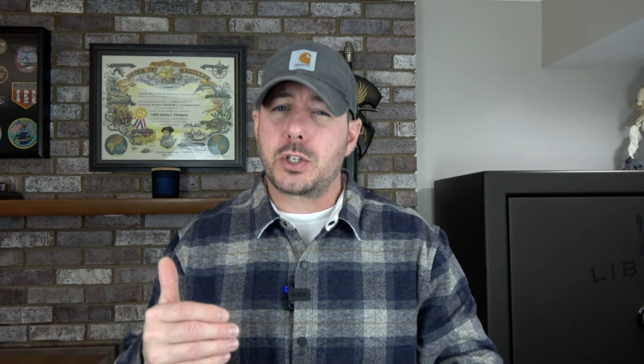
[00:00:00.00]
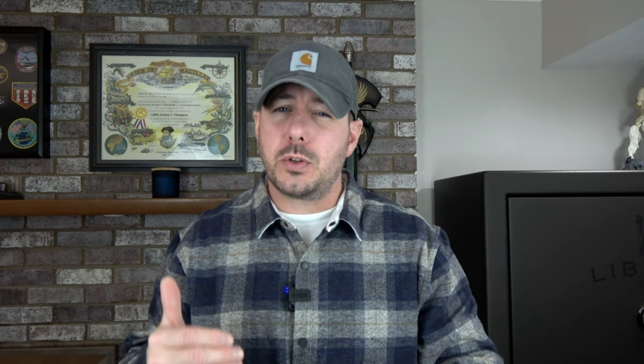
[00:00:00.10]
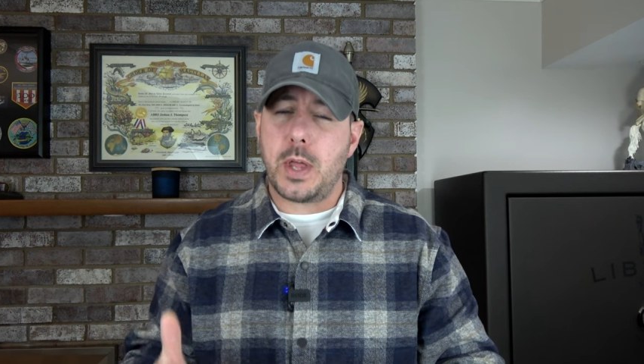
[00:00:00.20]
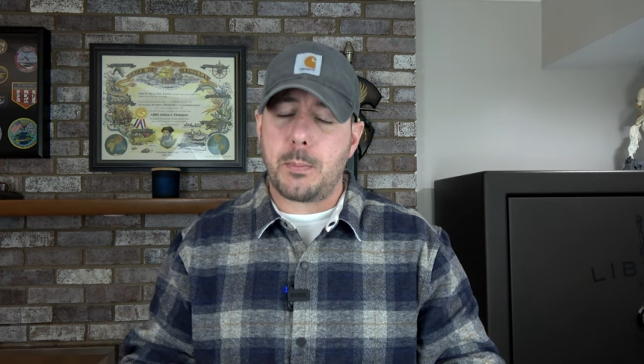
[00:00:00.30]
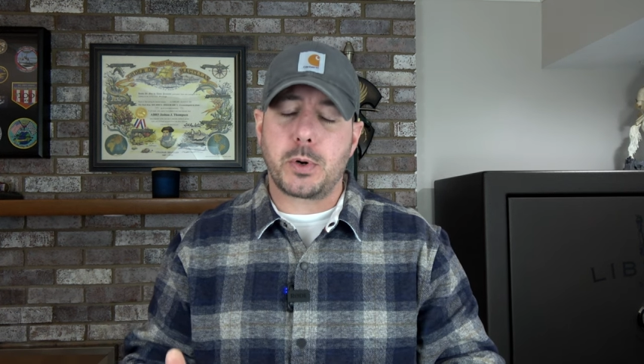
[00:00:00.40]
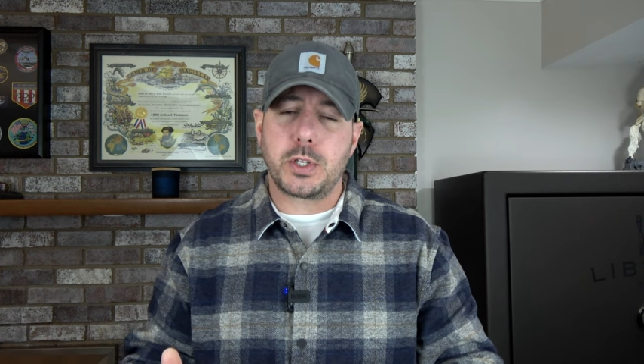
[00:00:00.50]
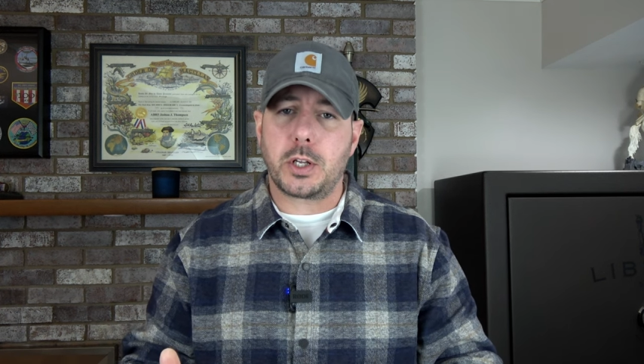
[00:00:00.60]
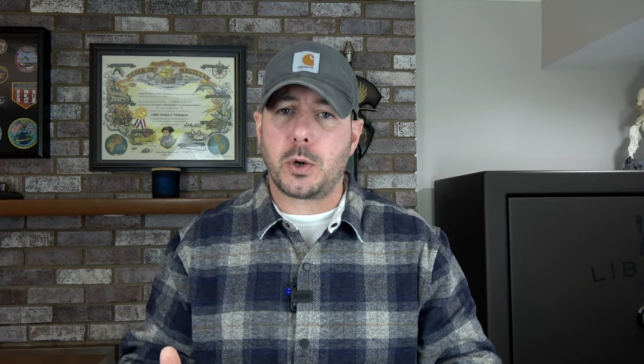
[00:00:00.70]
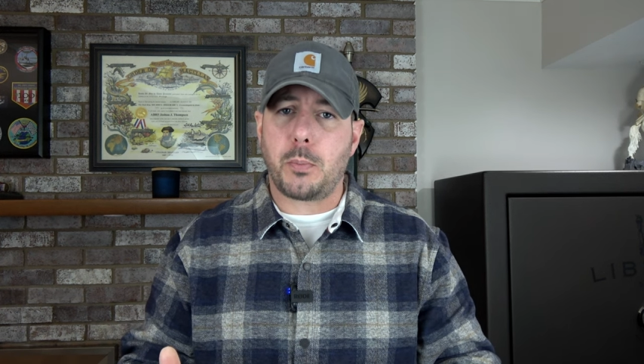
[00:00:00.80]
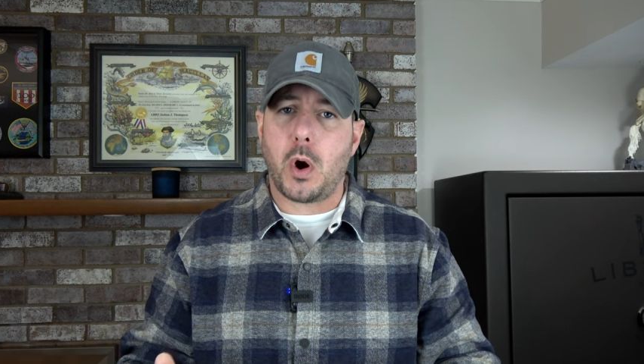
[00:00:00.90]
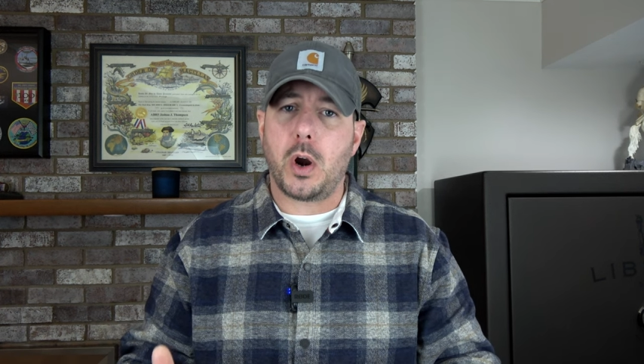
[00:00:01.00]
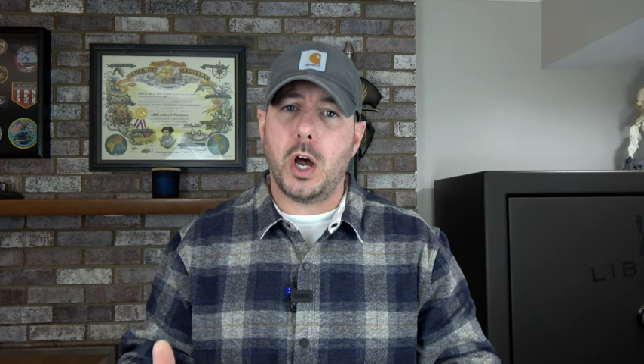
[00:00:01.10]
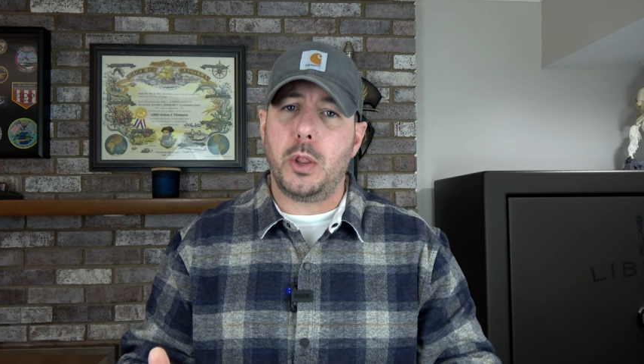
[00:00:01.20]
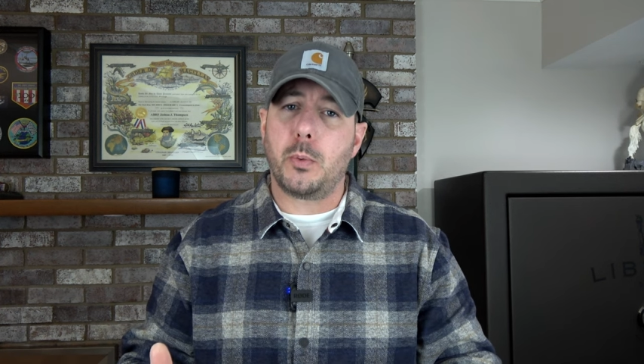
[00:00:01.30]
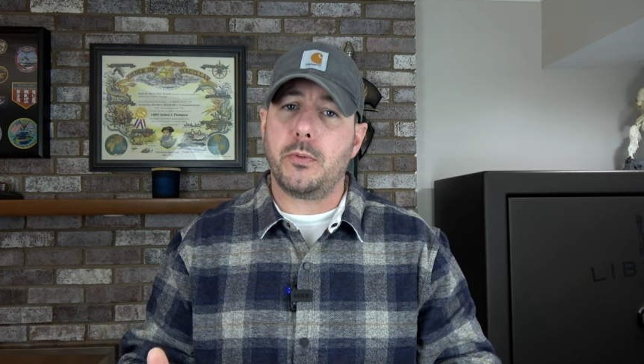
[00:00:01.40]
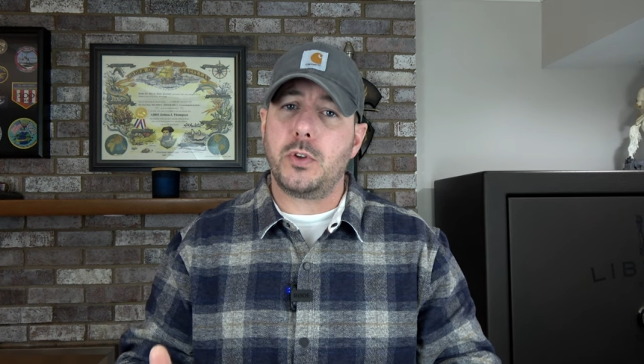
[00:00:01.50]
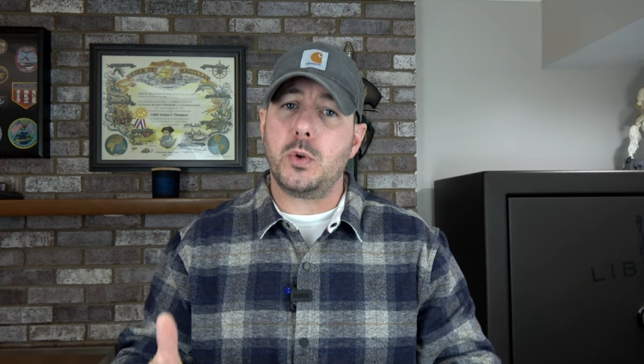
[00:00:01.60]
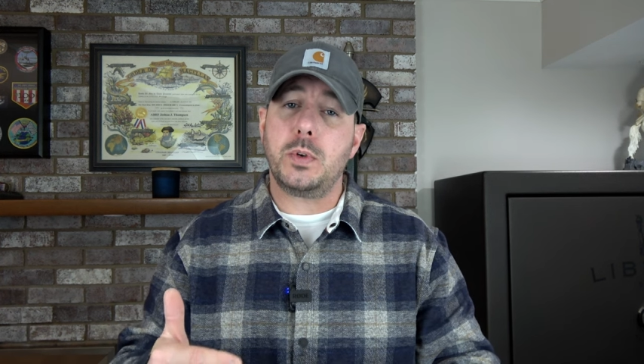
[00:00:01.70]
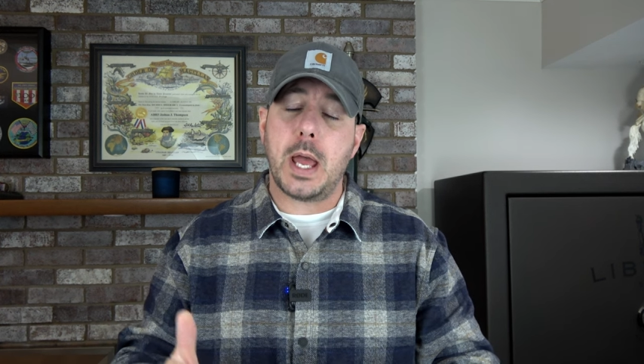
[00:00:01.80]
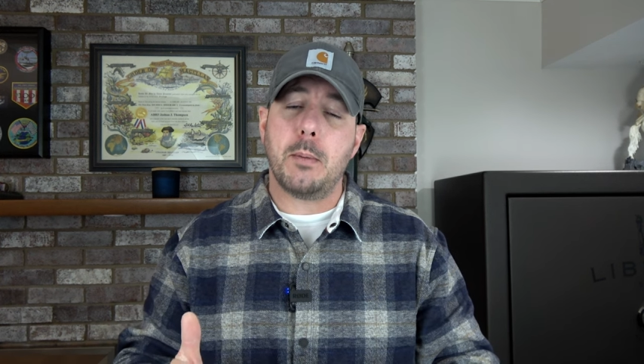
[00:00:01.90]
to that particular part of the
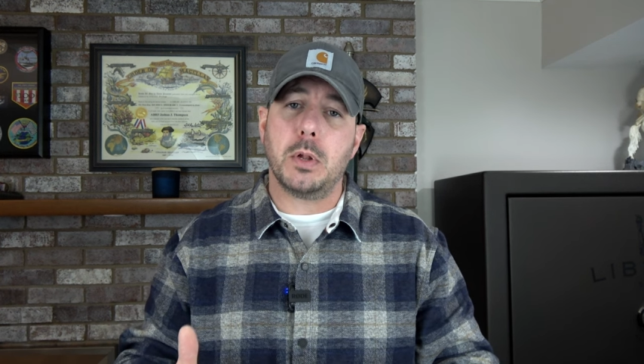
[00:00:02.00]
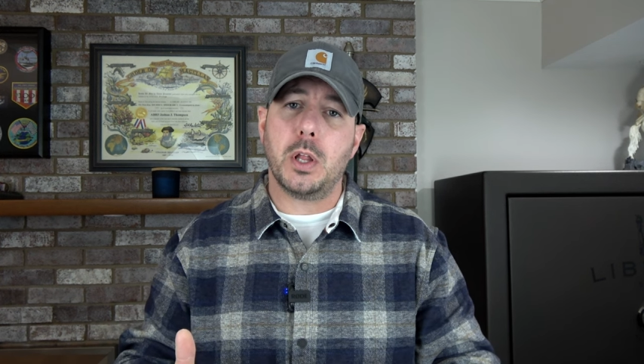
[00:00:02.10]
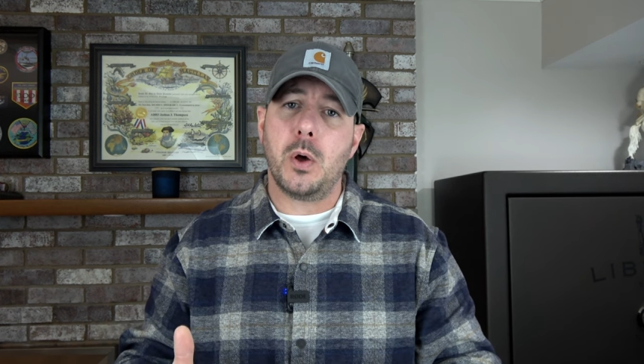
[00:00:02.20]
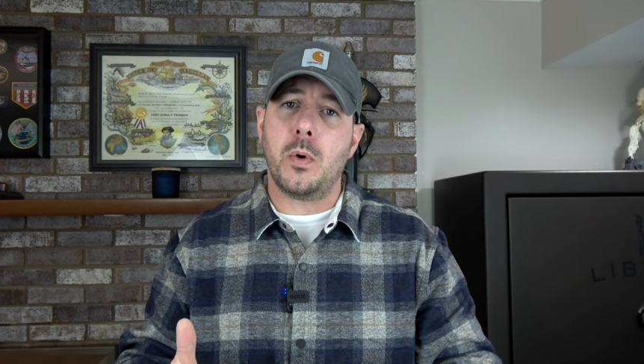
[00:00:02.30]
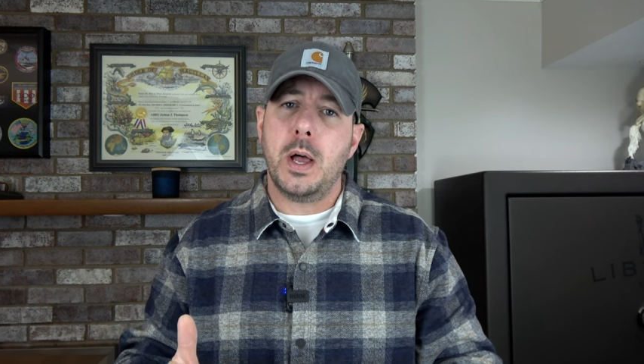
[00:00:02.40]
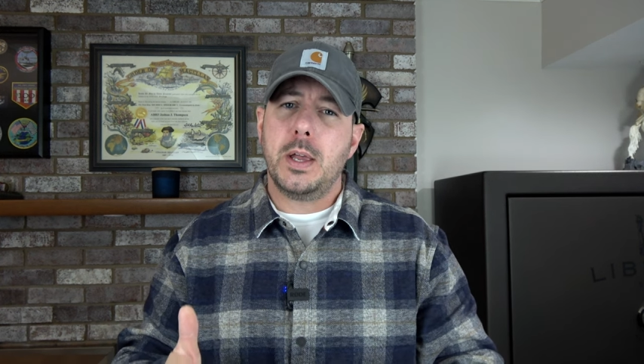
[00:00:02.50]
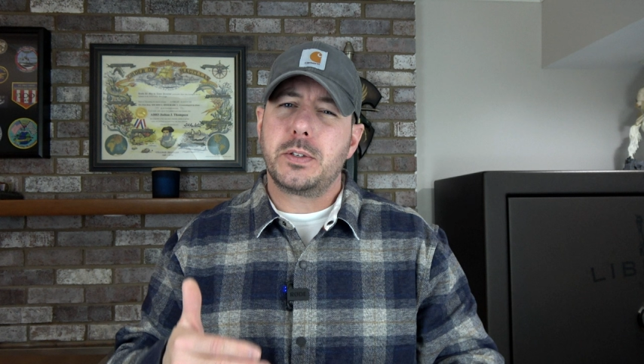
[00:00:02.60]
review down below.